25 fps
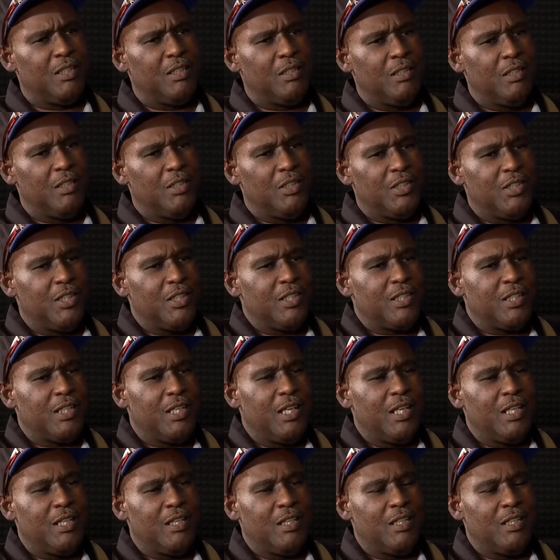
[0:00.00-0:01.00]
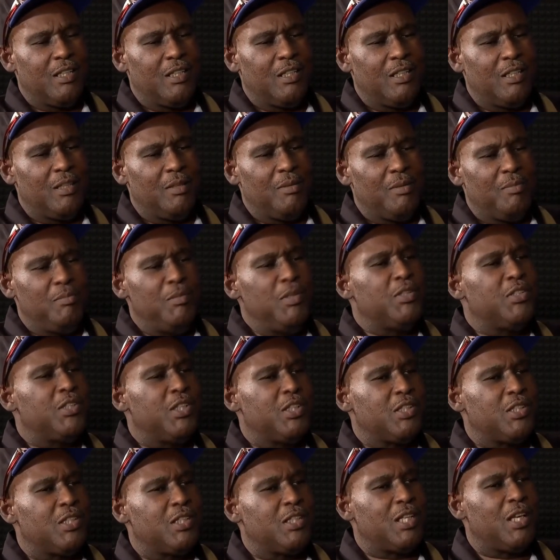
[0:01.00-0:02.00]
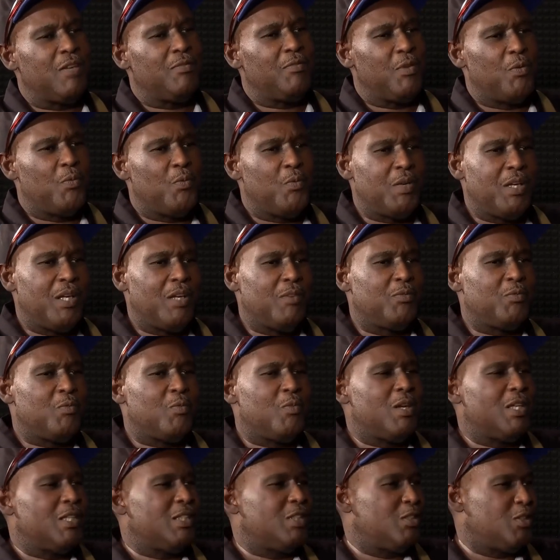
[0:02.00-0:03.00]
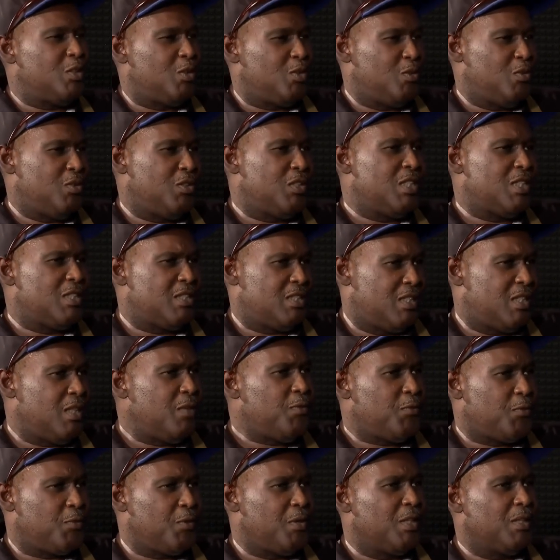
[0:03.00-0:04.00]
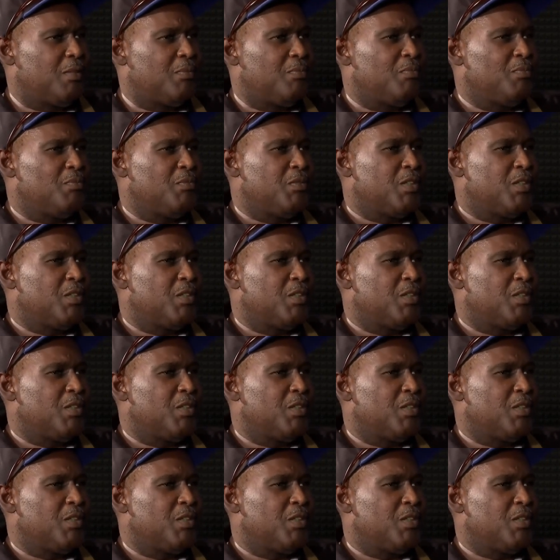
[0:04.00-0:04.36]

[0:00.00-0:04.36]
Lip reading: And just like musicians have a way of wanting to do things different.